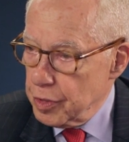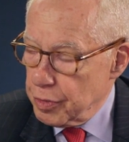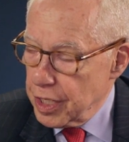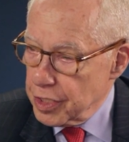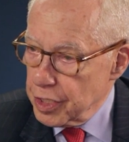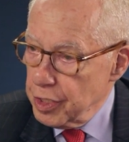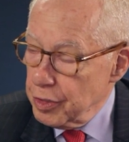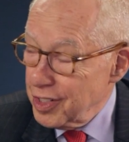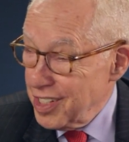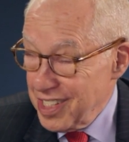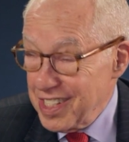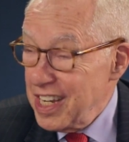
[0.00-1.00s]
to prosecution.
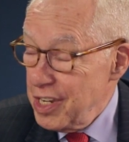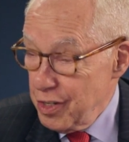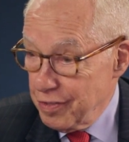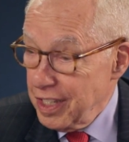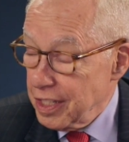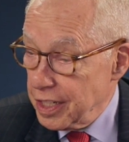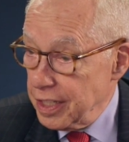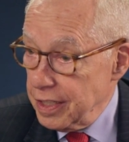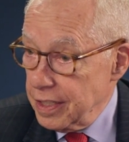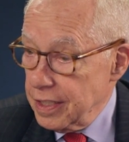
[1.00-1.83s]
It's a 10-year felony.